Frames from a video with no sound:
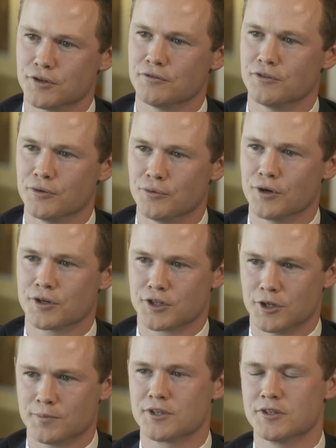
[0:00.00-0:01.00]
of the
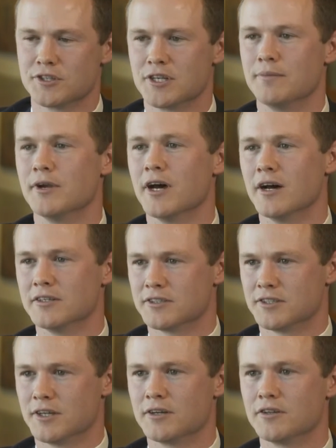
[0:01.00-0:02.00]
workshops and
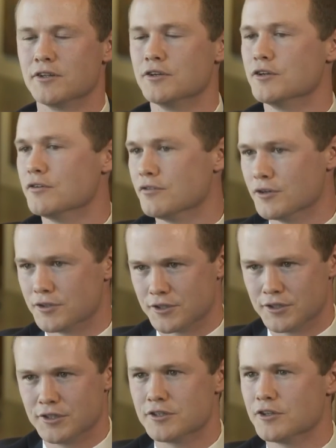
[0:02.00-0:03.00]
seminars that the
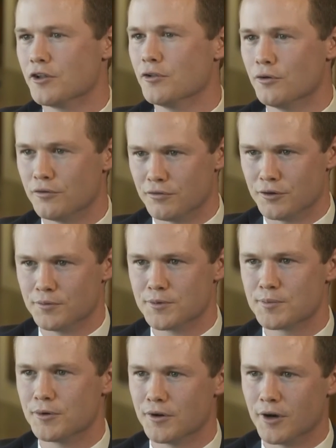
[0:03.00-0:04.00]
universities and the law
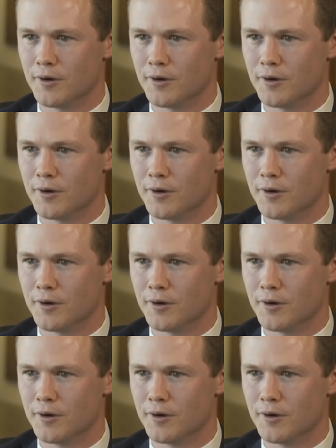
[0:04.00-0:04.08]
firms put